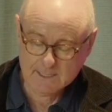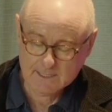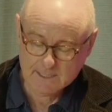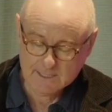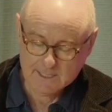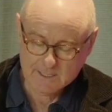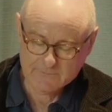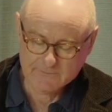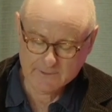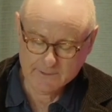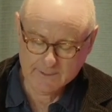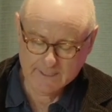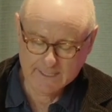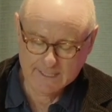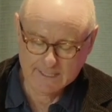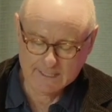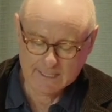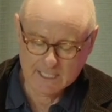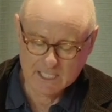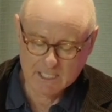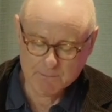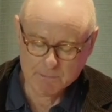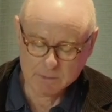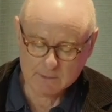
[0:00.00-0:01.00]
If you need a
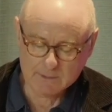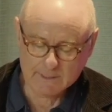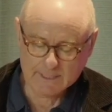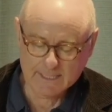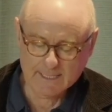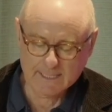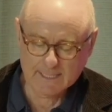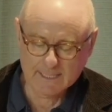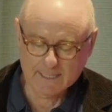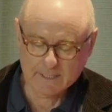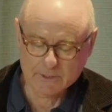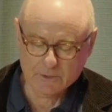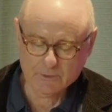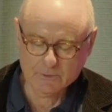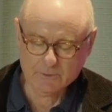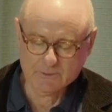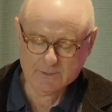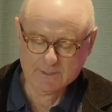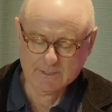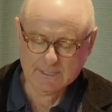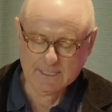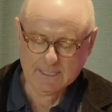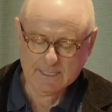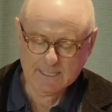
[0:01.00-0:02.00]
label, he
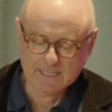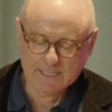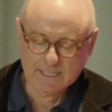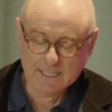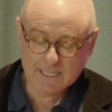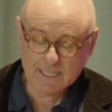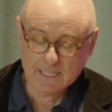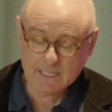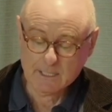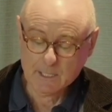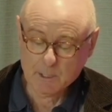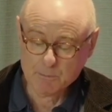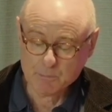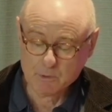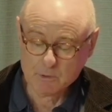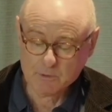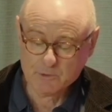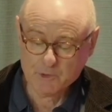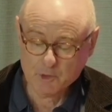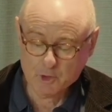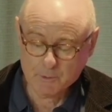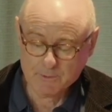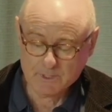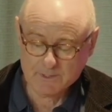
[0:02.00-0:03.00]
argued, liberal
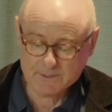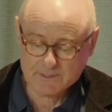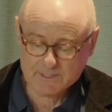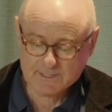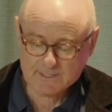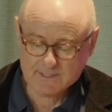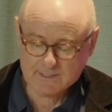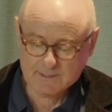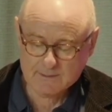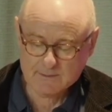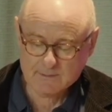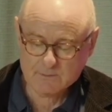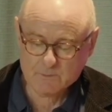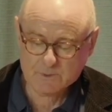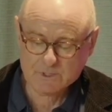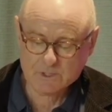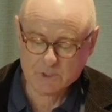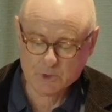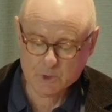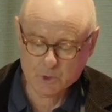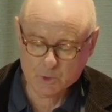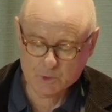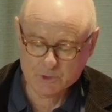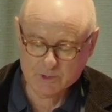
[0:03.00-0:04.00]
humanist was a
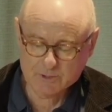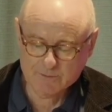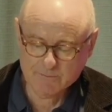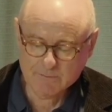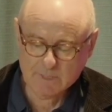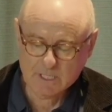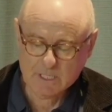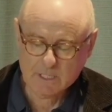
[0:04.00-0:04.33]
good,